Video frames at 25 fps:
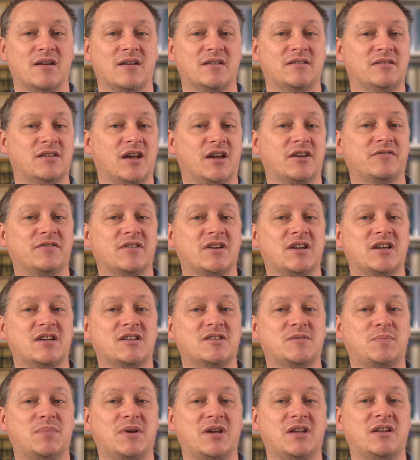None of it
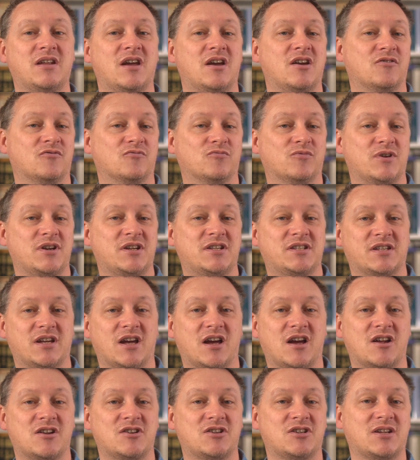has been
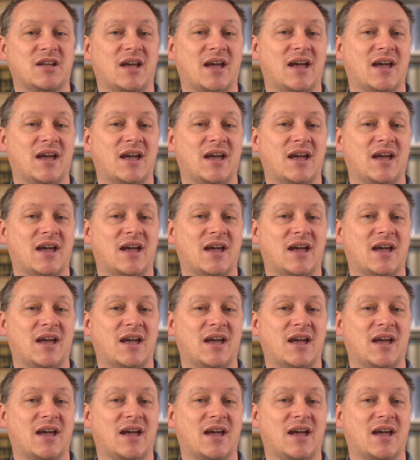researched,